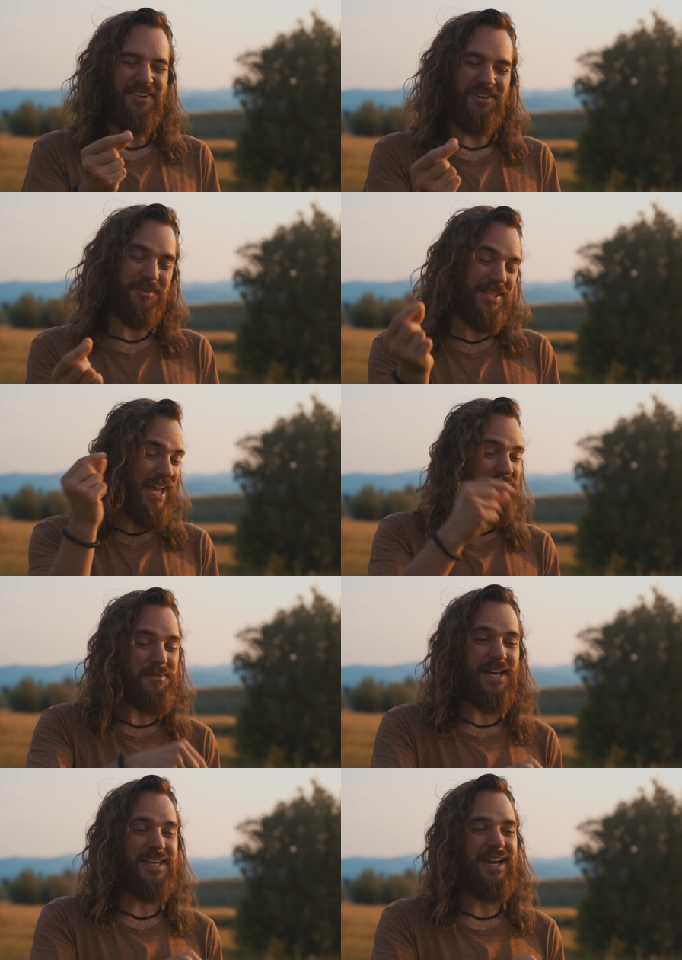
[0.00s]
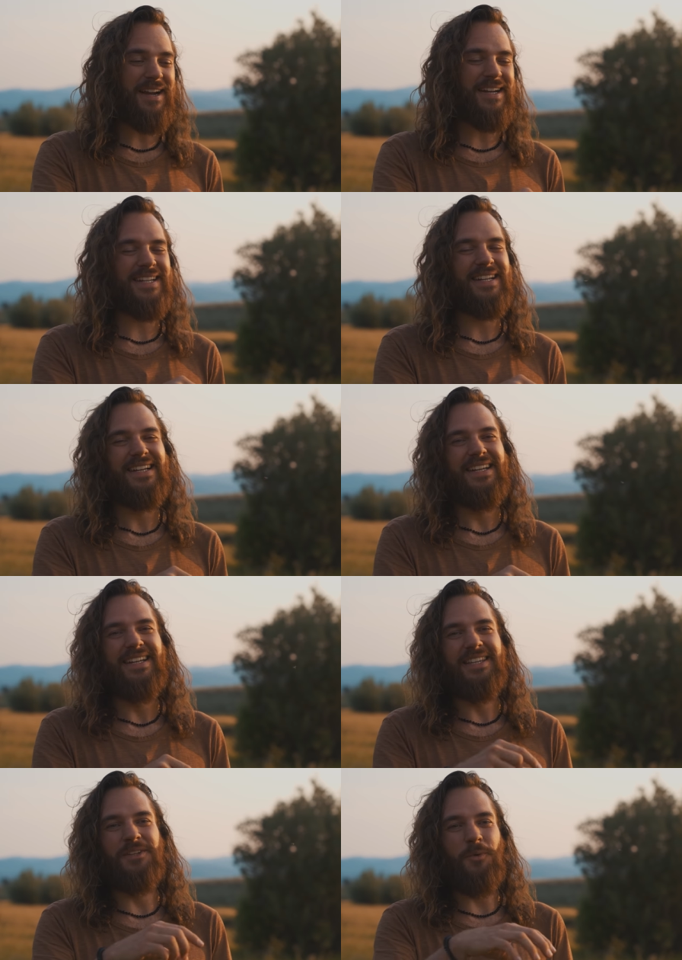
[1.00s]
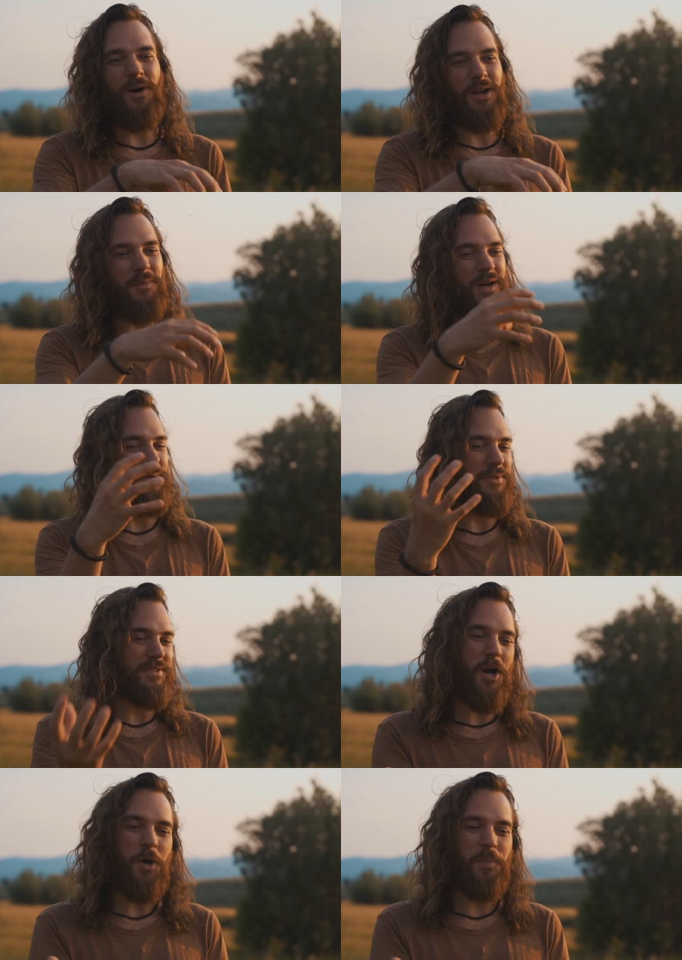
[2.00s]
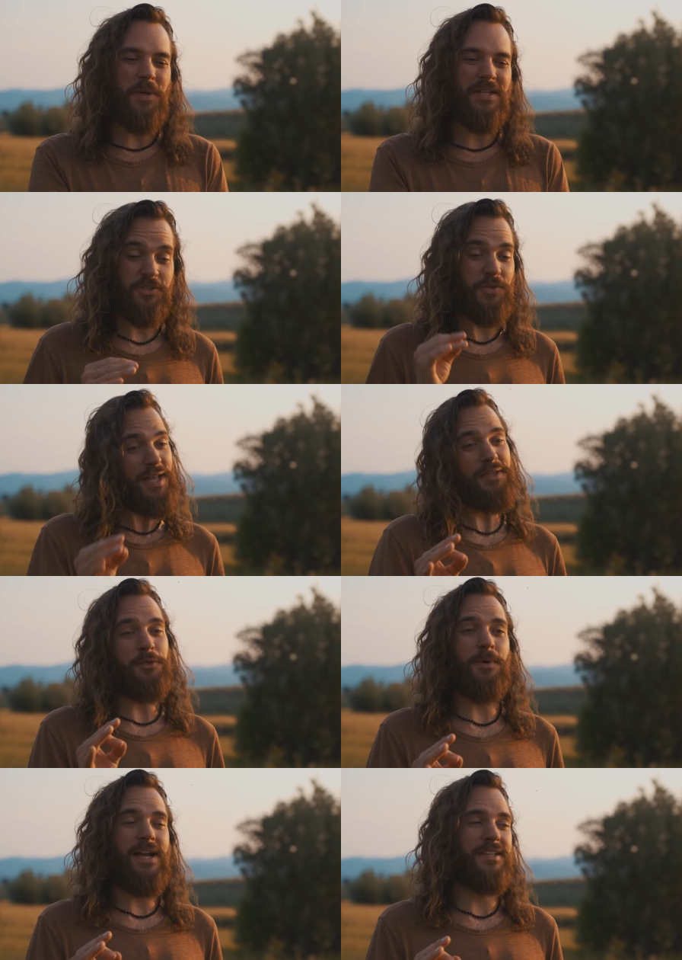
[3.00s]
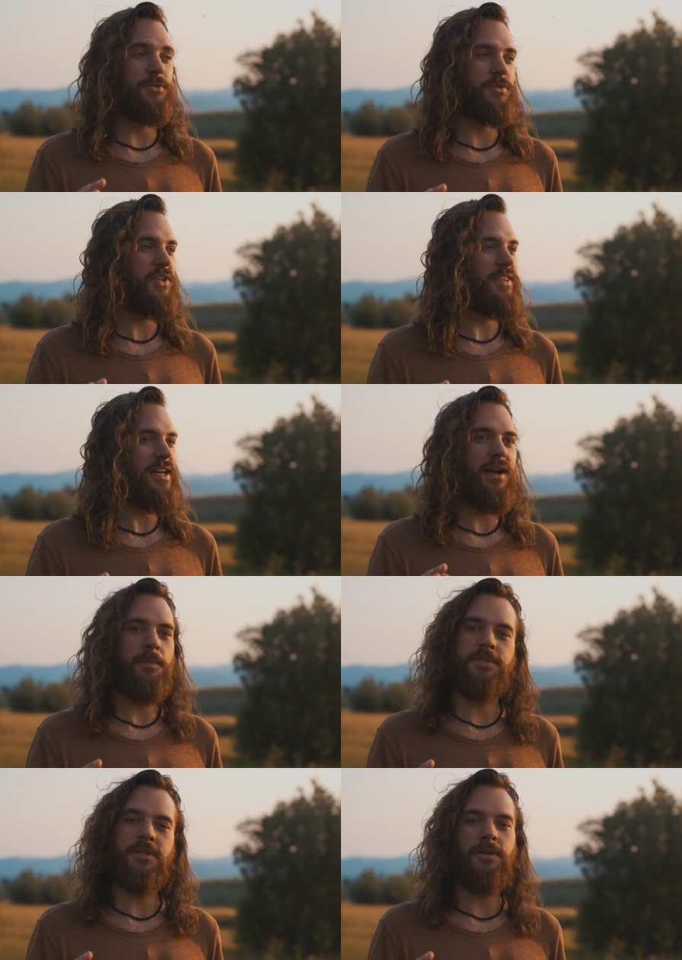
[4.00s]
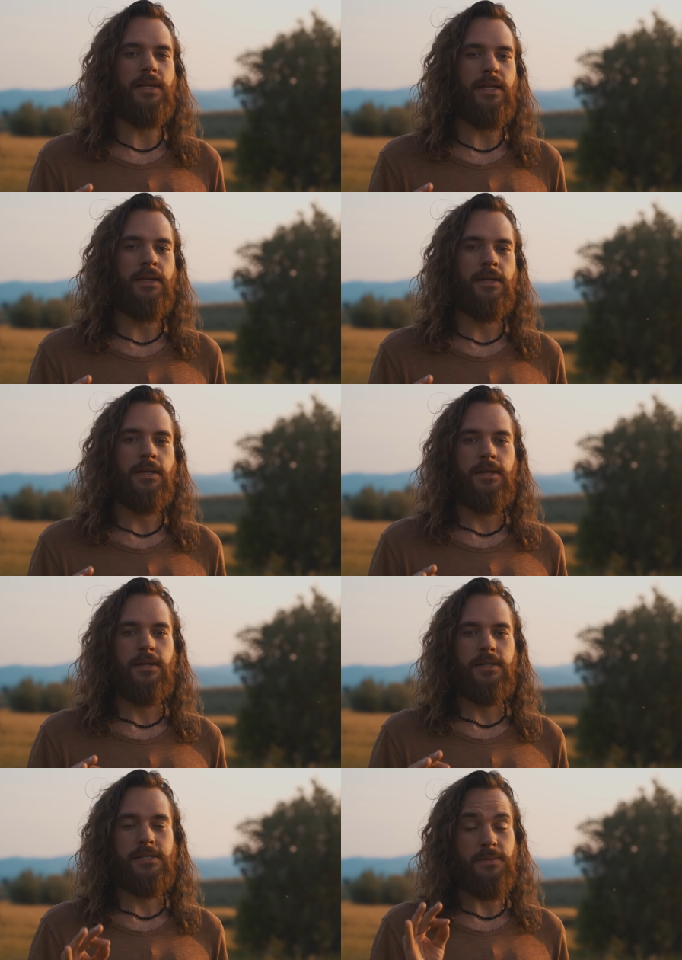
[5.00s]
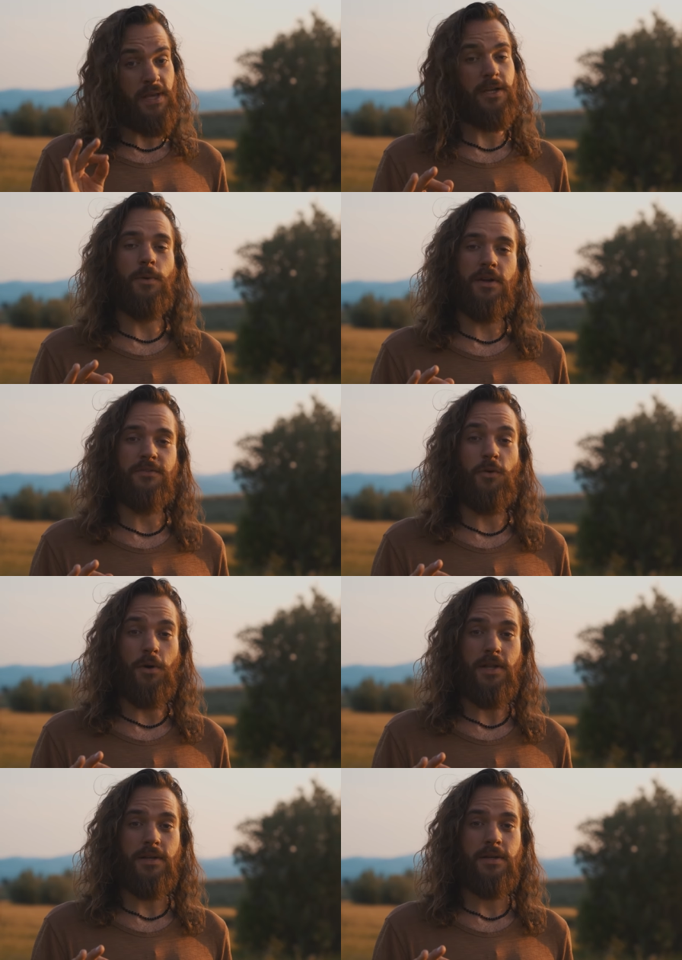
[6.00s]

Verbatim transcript: when we gave him that carrot, the water bottle was open. So that little rascal took that opportunity to make a run for it.